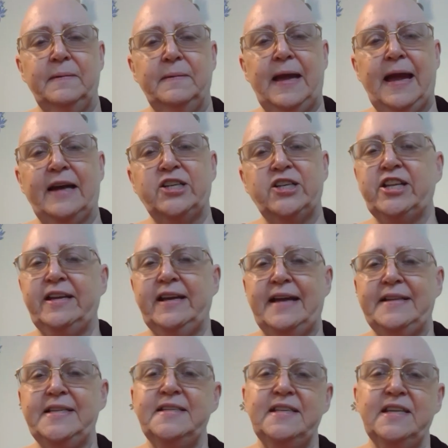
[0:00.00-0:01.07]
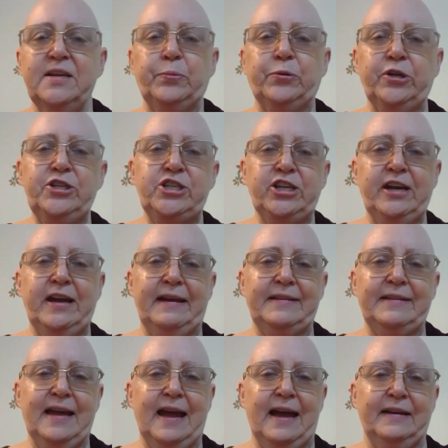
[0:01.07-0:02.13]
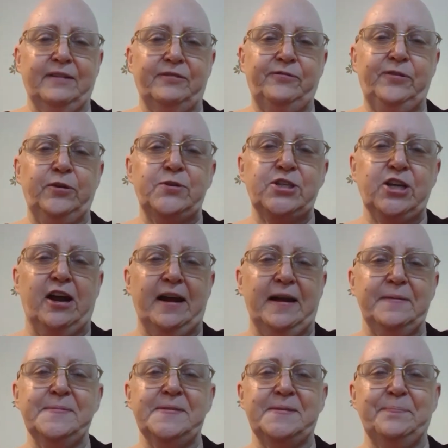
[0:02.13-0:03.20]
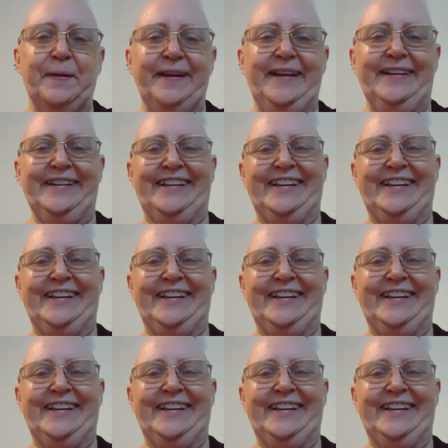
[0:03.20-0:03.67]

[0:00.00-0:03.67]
Actually, I didn't appreciate that a few times, but,